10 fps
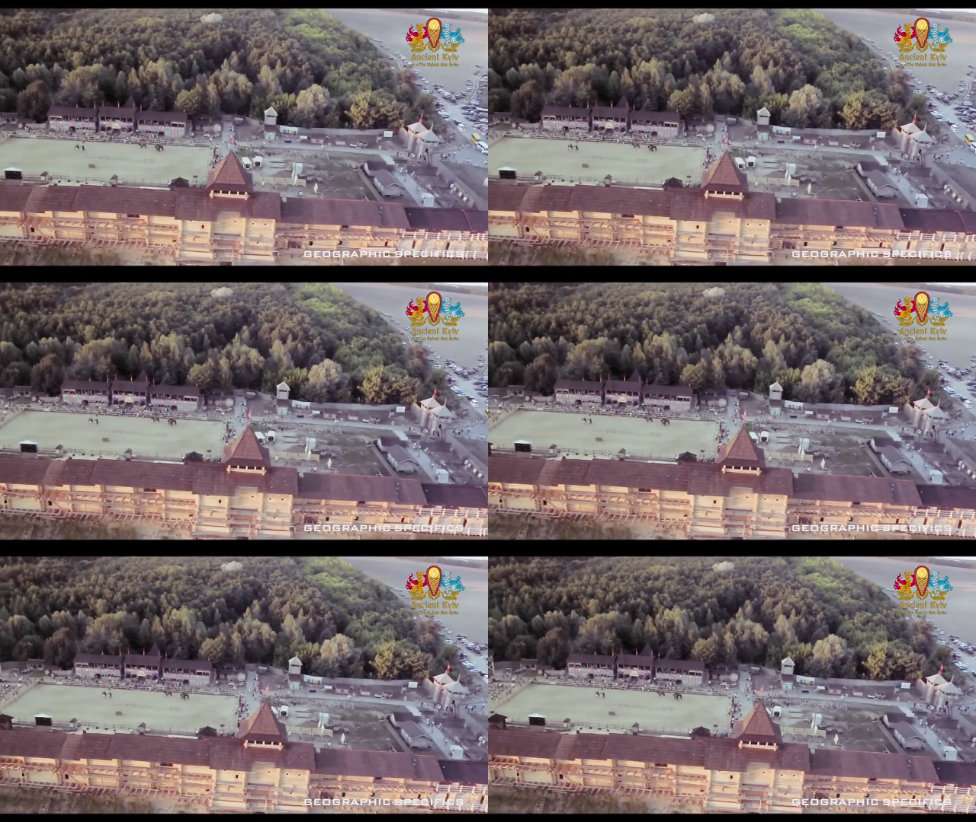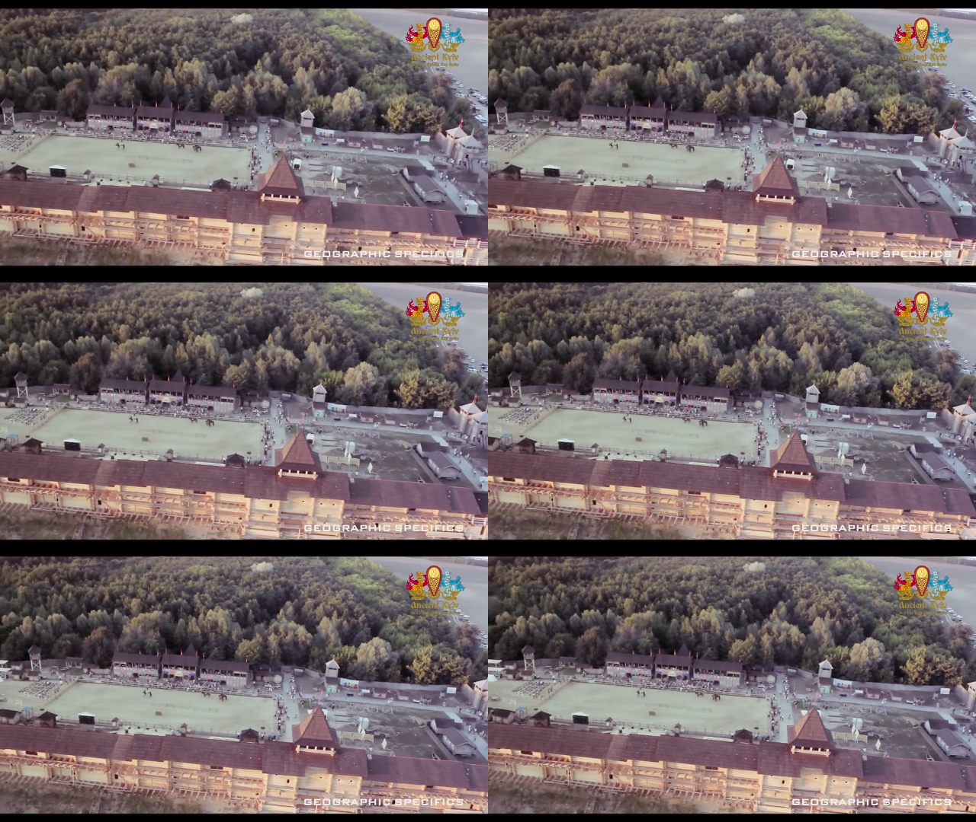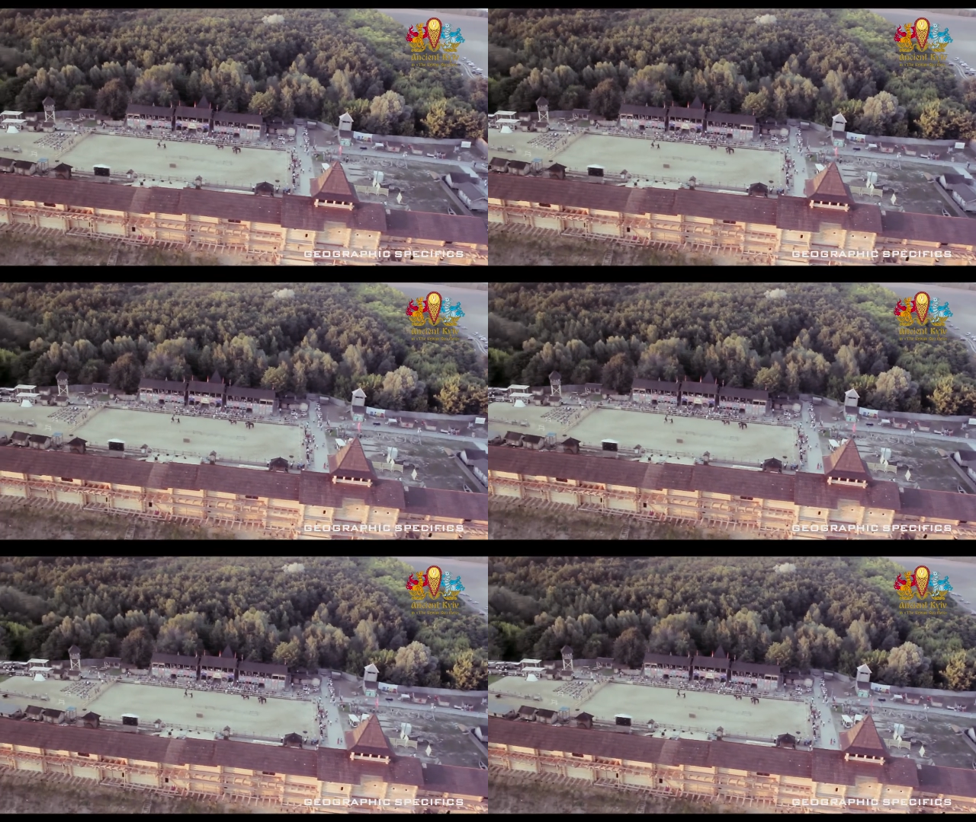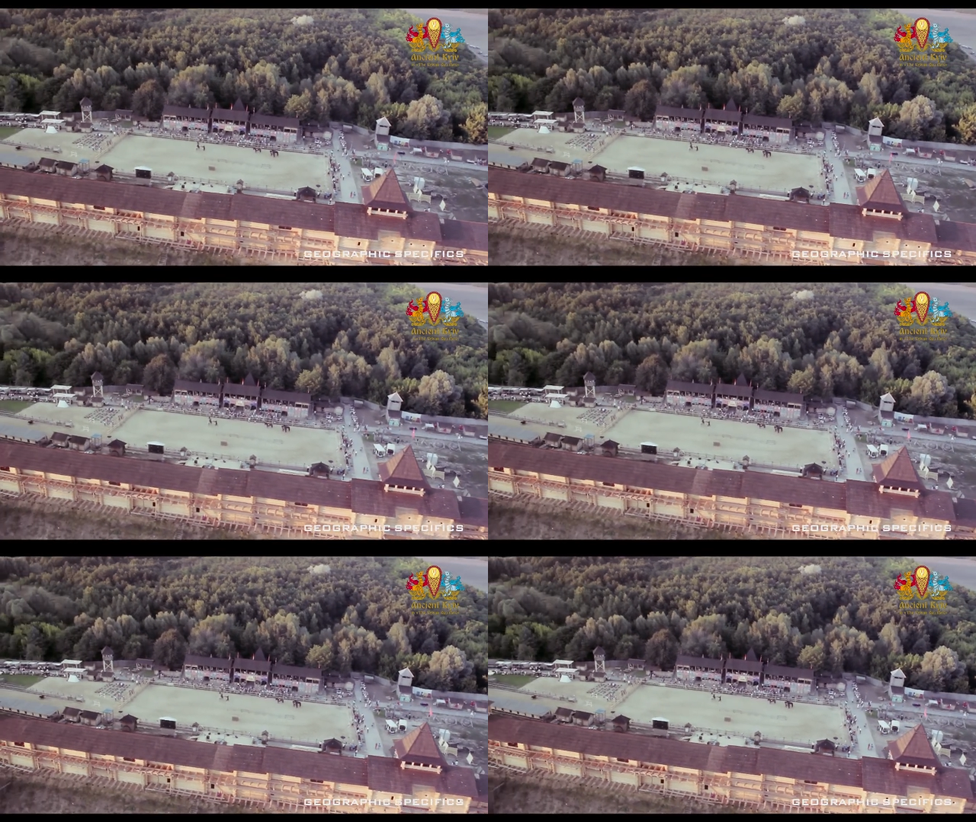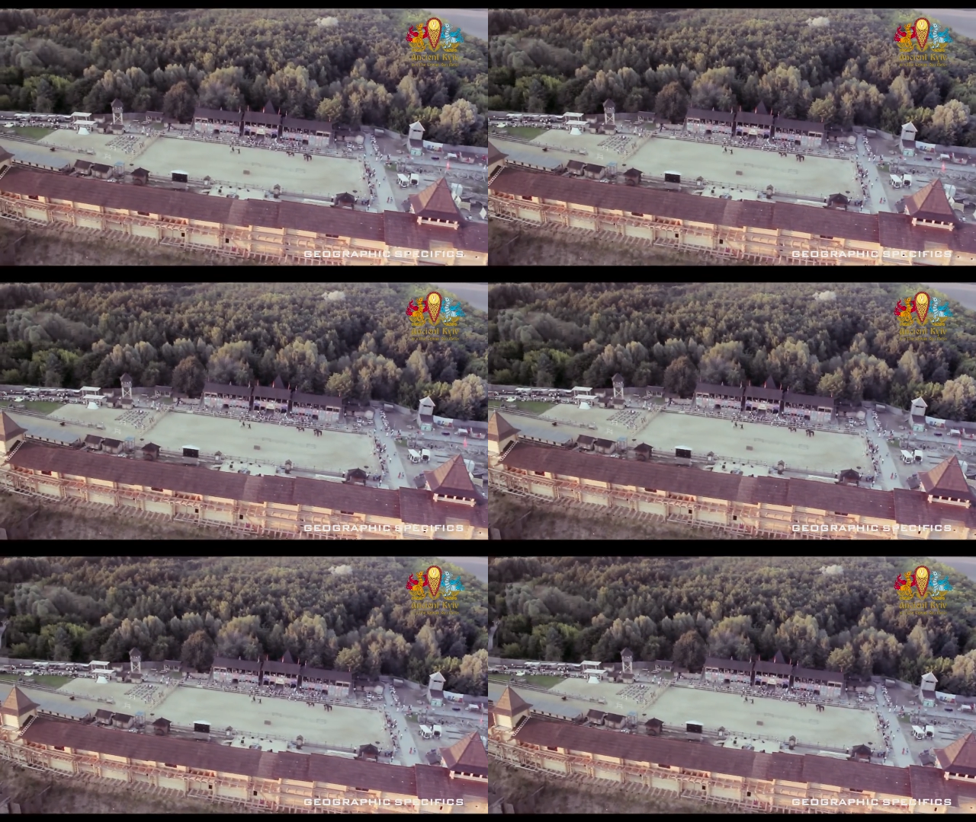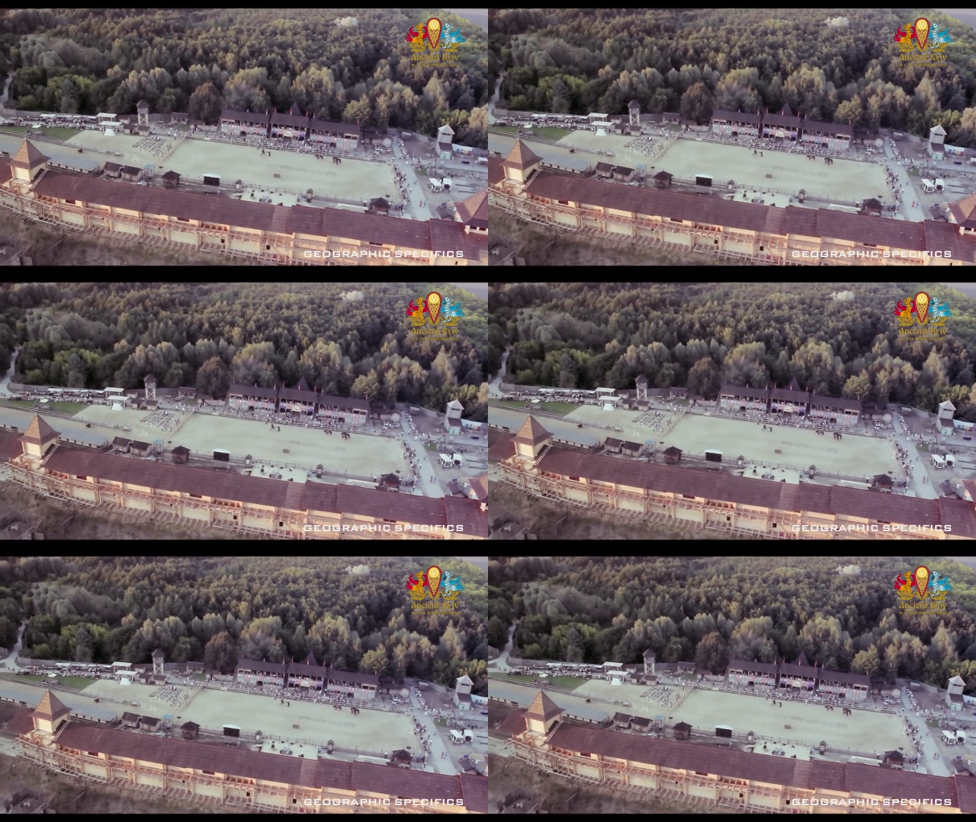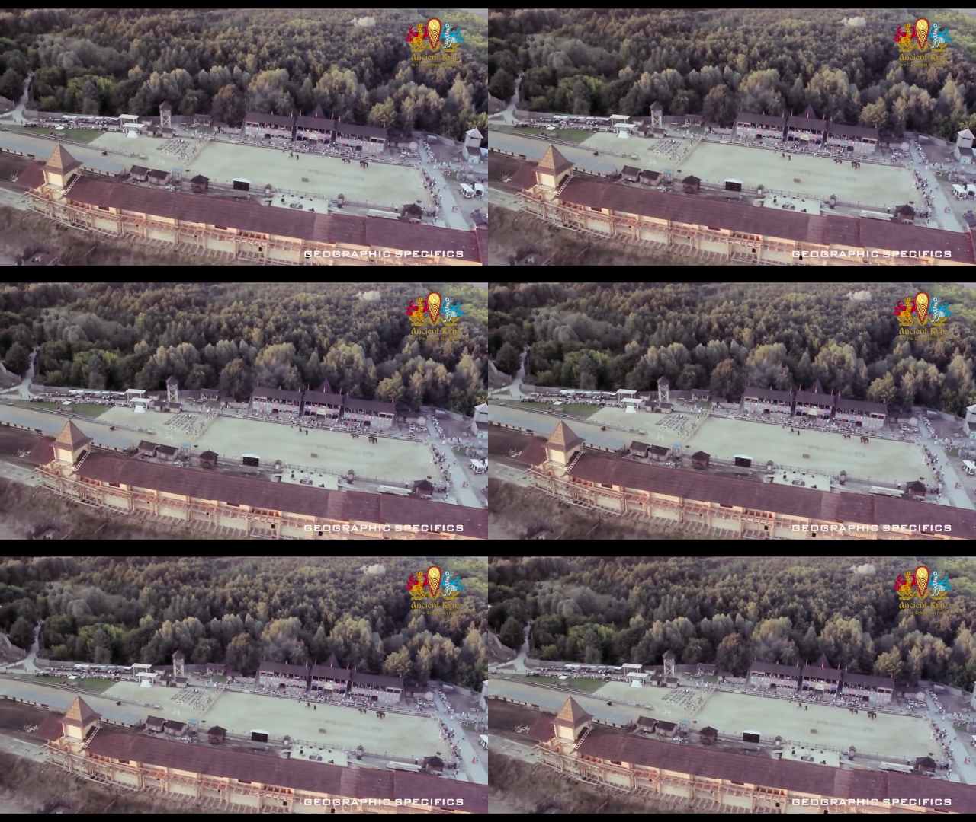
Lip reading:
(no speaker visible)